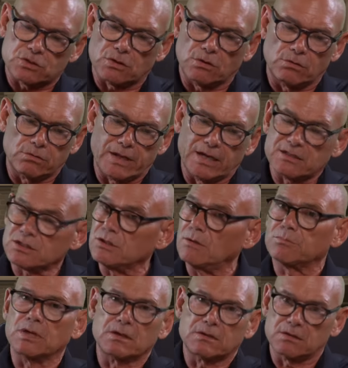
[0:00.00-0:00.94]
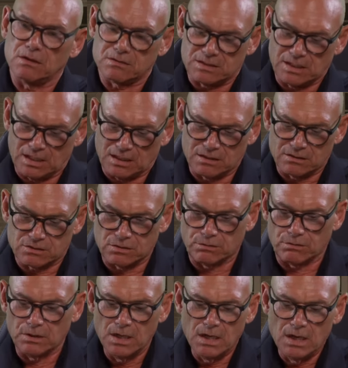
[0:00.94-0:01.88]
So that's something to take
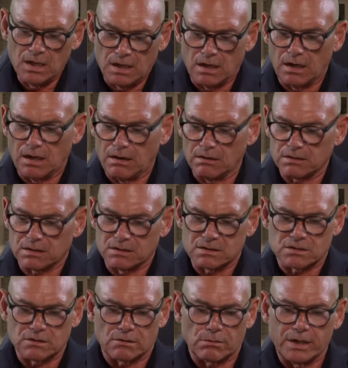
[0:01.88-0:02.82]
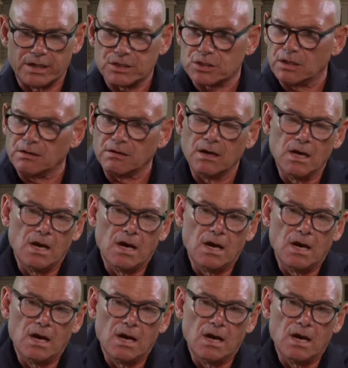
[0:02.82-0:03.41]
into uh, consideration.